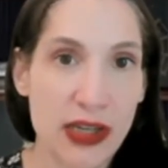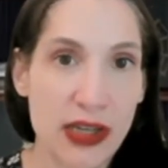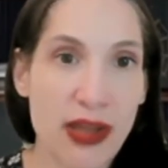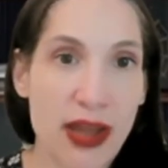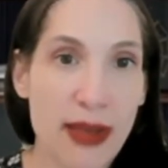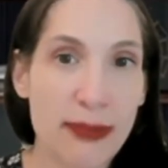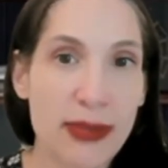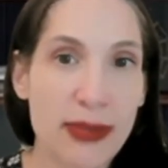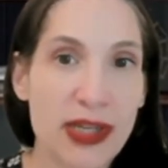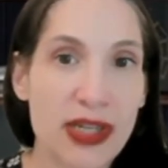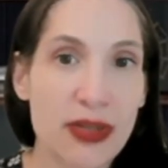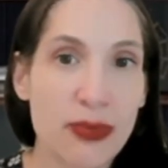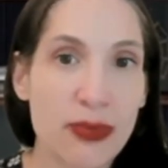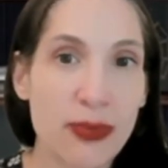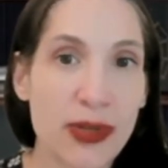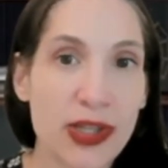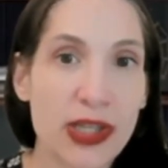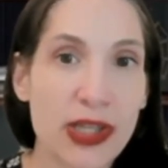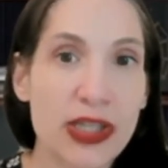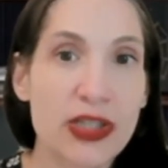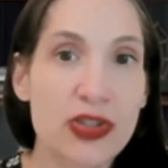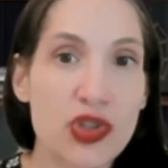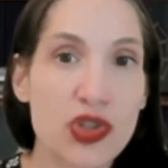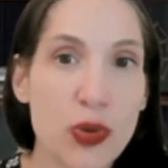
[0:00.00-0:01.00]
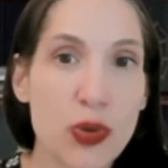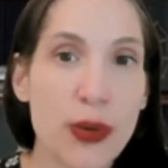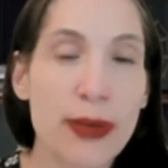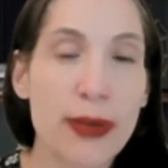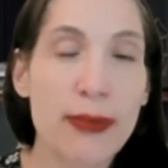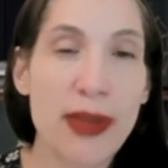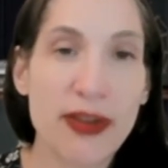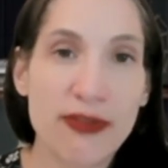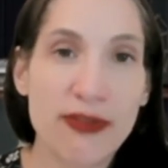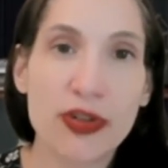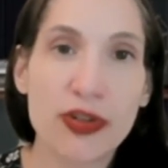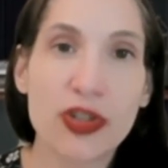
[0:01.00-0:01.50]
I'm going to really enjoy
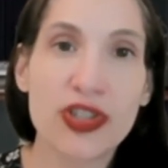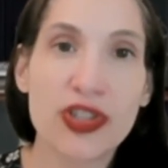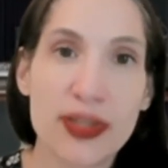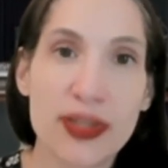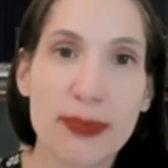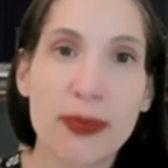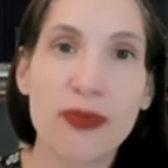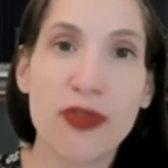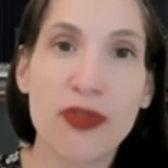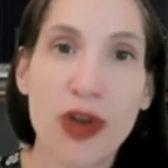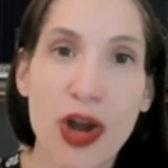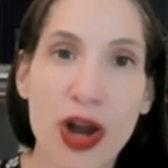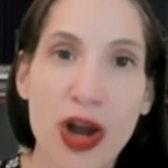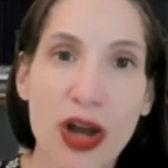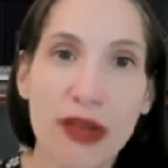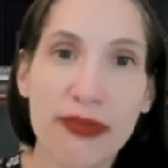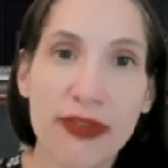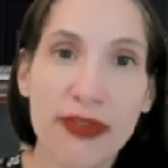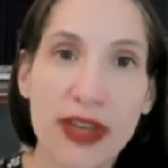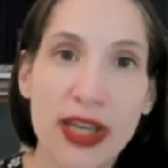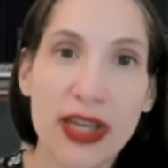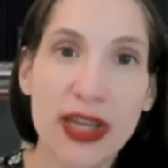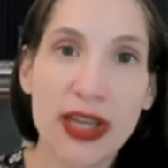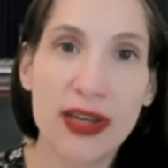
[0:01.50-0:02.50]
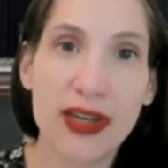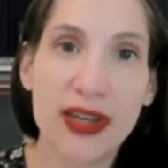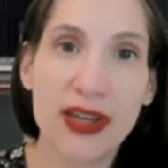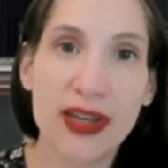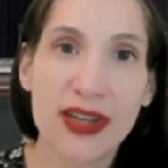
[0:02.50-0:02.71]
my first sip of coffee,